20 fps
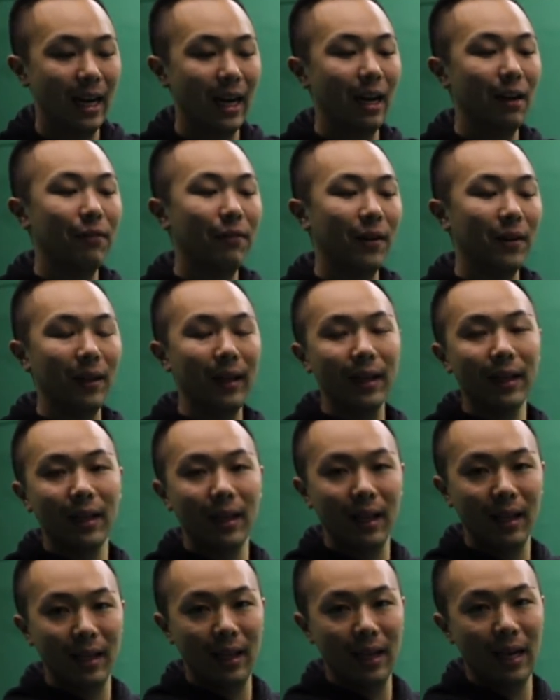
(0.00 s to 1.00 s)
I felt like
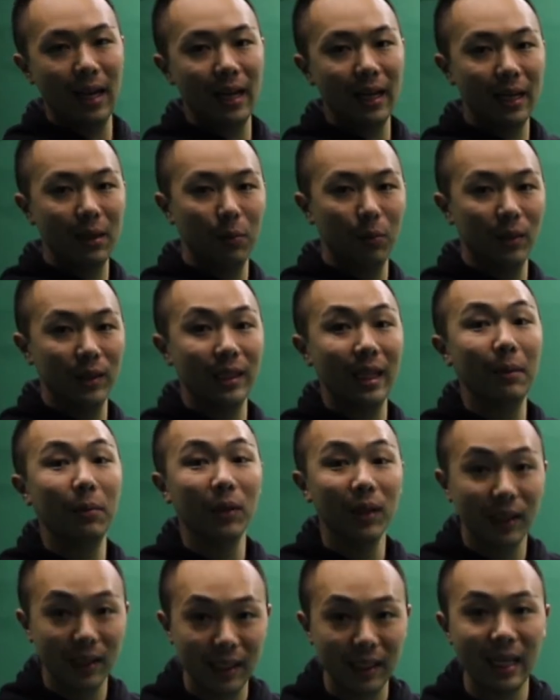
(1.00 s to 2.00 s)
I was
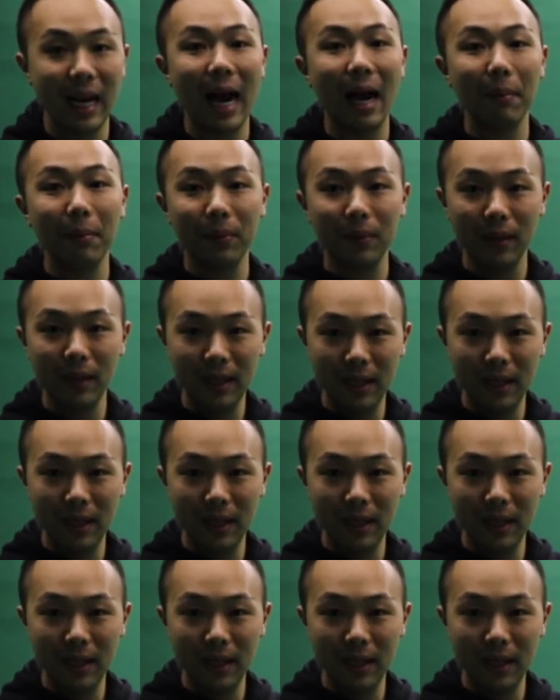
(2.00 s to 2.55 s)
able to snap